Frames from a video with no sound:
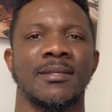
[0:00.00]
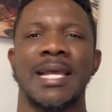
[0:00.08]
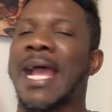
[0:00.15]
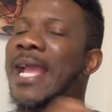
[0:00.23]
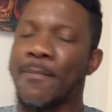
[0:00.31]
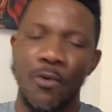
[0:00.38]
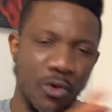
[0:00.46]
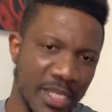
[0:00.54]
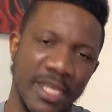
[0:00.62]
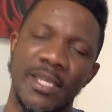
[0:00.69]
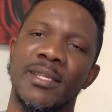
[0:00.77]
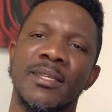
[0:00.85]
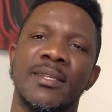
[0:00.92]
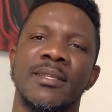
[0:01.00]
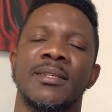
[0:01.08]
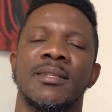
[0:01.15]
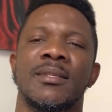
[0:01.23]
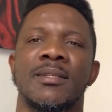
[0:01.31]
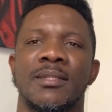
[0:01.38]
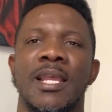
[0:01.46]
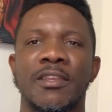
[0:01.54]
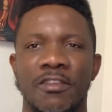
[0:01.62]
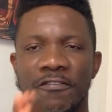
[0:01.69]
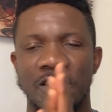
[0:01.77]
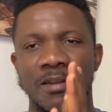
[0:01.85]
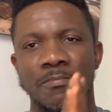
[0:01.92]
I am okay. Thank
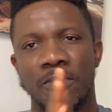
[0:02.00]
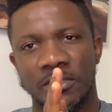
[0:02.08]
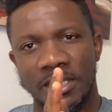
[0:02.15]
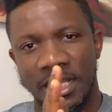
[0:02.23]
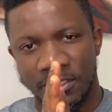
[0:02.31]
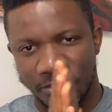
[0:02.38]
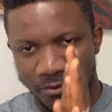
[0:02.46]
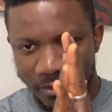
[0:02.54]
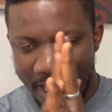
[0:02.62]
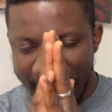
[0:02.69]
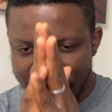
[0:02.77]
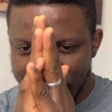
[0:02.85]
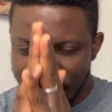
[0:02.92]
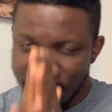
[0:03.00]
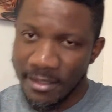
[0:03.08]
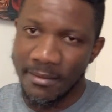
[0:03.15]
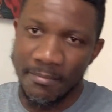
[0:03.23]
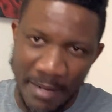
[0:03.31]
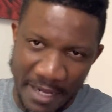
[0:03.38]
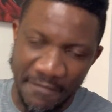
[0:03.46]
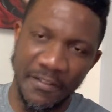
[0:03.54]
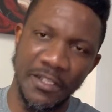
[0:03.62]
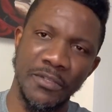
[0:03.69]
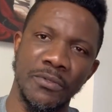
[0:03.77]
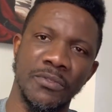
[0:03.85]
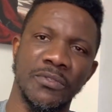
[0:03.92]
you very much as you like my
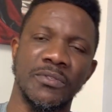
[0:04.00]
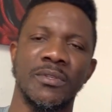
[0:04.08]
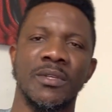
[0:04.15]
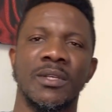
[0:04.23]
videos.